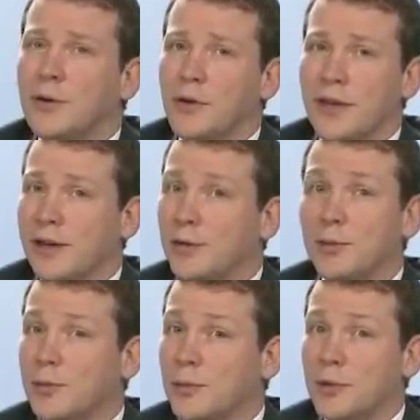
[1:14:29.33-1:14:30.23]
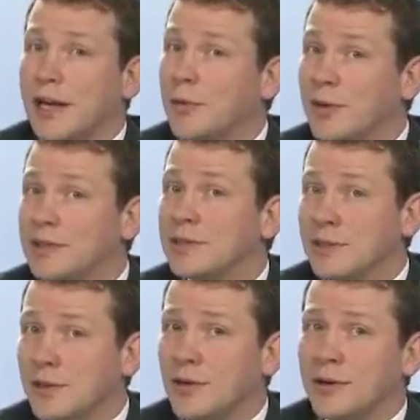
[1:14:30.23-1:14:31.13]
or they don't put any
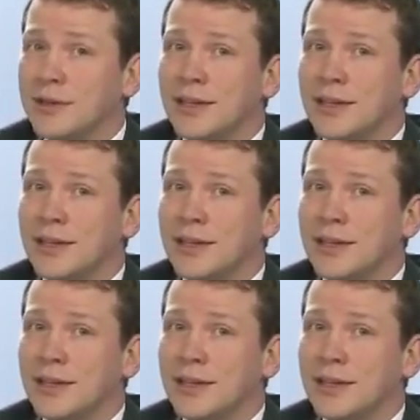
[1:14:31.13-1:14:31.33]
reasons at all,